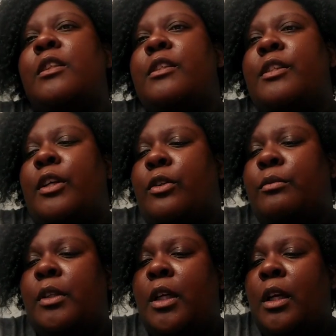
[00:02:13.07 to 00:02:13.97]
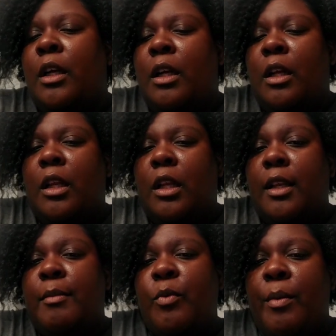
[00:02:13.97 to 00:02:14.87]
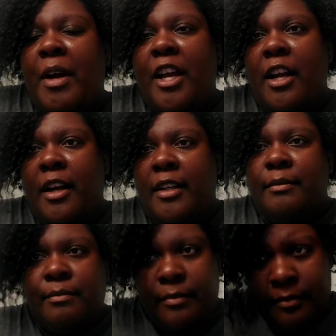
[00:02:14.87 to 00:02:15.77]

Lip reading: So let me wet my hair.